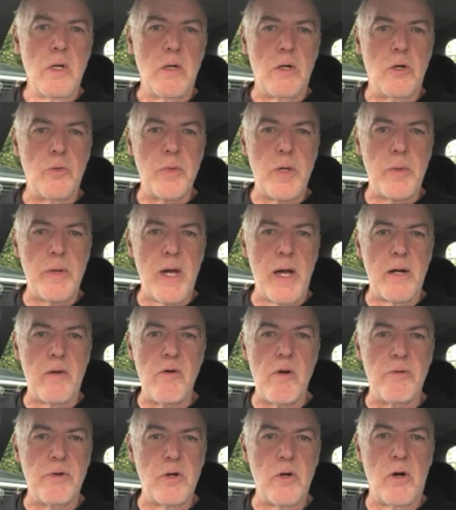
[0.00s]
or maybe hang
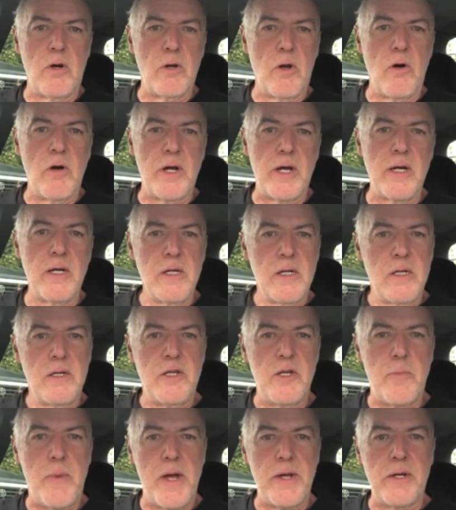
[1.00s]
around a lot longer,
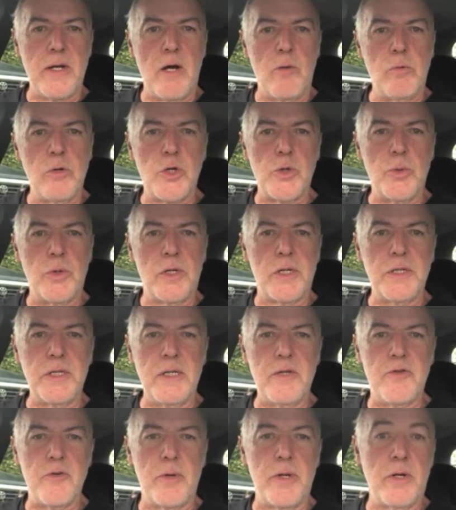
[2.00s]
depending how much work they
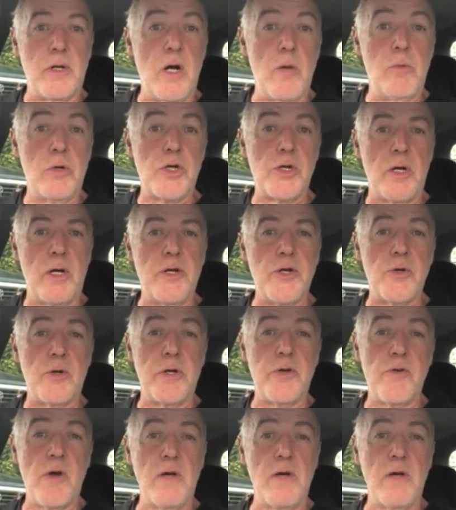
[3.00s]
need doing or how much I enjoy